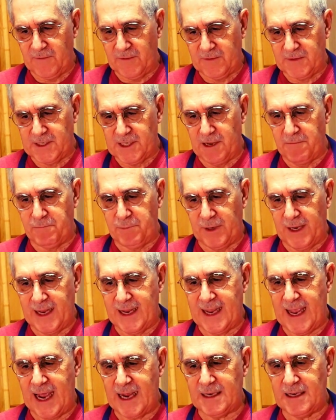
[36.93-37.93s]
simply
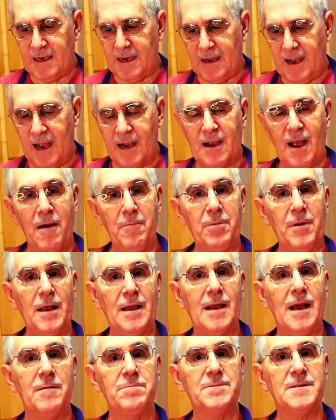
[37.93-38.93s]
get a couple of
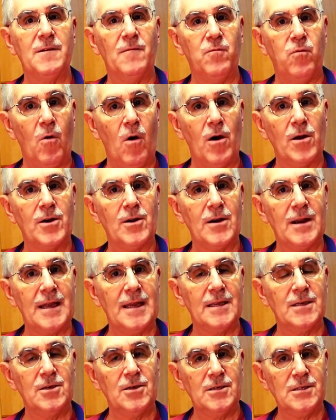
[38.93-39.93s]
cups of water
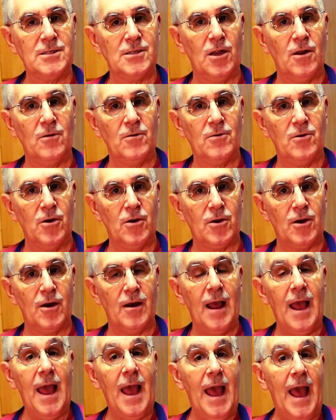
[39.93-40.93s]
in your slow cooker.